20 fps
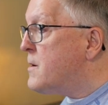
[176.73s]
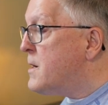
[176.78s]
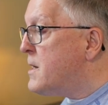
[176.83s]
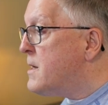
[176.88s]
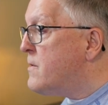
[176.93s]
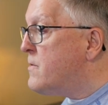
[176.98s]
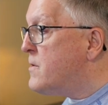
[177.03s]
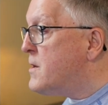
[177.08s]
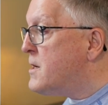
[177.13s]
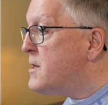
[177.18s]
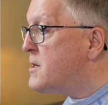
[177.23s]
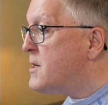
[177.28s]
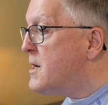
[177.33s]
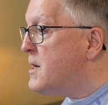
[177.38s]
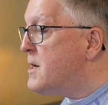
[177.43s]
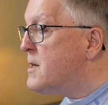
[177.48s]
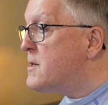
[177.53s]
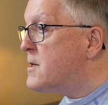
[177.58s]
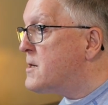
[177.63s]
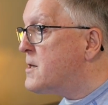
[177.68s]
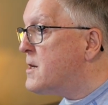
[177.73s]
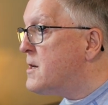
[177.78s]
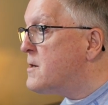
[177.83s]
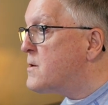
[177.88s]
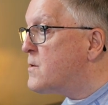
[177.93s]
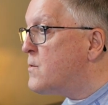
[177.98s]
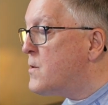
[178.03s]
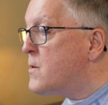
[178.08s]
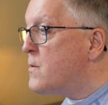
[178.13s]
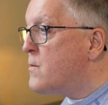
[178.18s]
In this
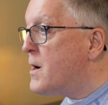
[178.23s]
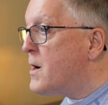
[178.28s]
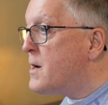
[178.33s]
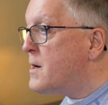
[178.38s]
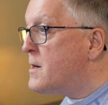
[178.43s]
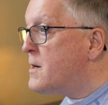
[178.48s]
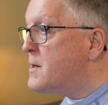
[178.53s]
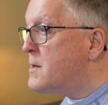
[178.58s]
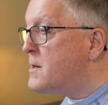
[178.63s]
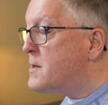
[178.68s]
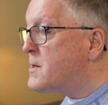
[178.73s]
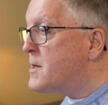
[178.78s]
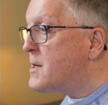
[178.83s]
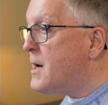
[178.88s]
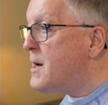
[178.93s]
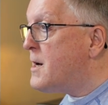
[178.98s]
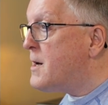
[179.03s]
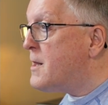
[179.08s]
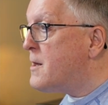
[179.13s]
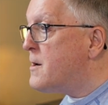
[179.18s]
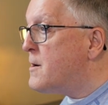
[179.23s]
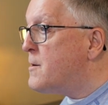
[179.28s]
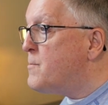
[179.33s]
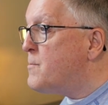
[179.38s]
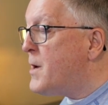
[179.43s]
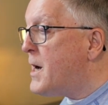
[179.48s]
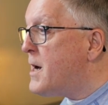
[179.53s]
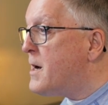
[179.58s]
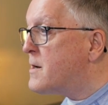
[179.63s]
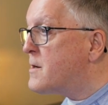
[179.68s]
instance, we're reconciling
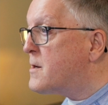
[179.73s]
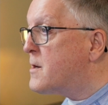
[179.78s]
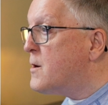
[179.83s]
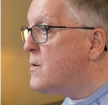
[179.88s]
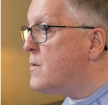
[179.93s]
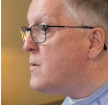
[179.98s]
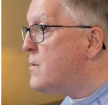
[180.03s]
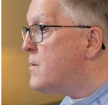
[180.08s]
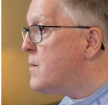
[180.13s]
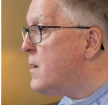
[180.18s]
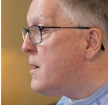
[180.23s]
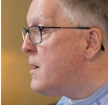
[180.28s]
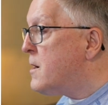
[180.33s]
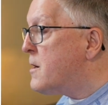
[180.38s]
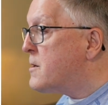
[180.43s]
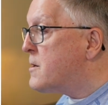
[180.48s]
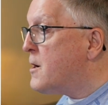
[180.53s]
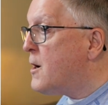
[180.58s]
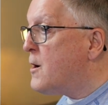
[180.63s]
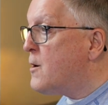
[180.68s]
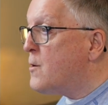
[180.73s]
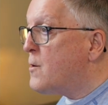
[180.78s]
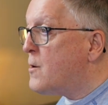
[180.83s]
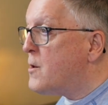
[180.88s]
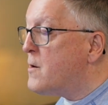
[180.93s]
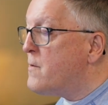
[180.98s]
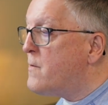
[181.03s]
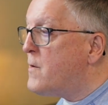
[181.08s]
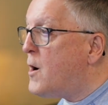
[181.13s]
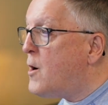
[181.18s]
back to a
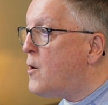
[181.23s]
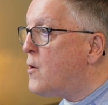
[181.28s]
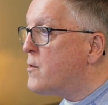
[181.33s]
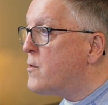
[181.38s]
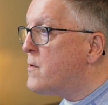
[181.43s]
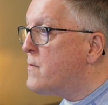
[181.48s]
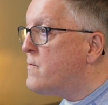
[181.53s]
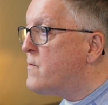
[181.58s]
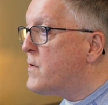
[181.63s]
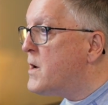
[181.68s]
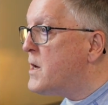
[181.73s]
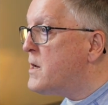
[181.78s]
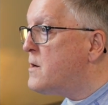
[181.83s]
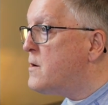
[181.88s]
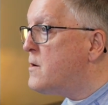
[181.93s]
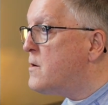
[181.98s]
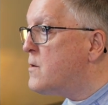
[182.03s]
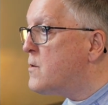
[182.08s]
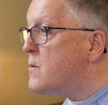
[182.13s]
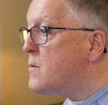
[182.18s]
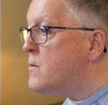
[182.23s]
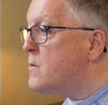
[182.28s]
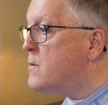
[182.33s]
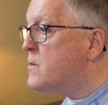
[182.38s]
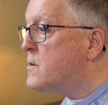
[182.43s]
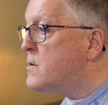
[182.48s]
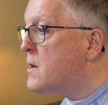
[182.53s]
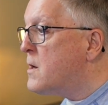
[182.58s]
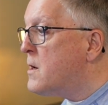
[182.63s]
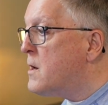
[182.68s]
total of all the
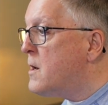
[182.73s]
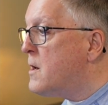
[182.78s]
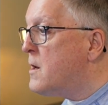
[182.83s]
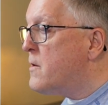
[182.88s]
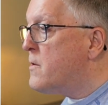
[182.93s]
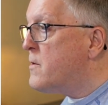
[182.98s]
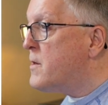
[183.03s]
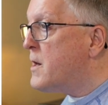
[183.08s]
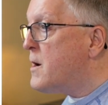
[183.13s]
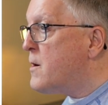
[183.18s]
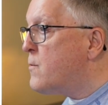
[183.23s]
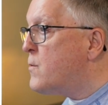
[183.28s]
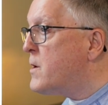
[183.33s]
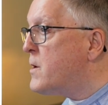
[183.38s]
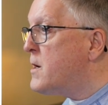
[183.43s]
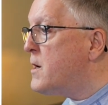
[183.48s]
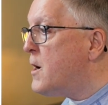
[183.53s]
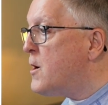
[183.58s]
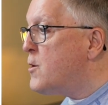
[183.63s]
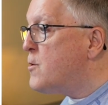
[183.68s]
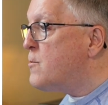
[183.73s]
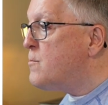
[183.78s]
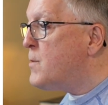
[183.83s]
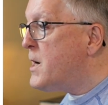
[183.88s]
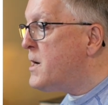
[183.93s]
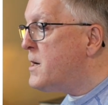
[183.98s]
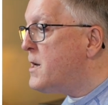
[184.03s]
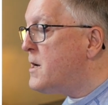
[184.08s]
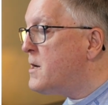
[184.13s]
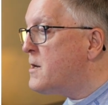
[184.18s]
vendors that we owe
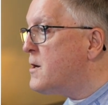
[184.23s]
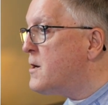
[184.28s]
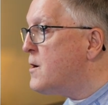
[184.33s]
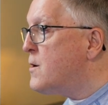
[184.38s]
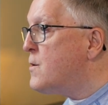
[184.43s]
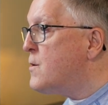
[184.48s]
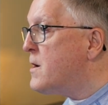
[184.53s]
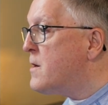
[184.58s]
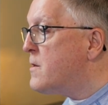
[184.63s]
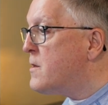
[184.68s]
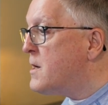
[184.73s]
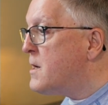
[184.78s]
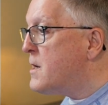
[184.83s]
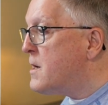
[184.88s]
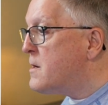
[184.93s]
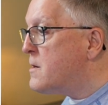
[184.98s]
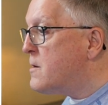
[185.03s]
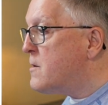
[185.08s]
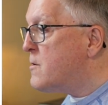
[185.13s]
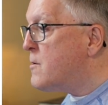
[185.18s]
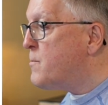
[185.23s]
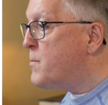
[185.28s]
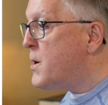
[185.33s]
money to at the end of the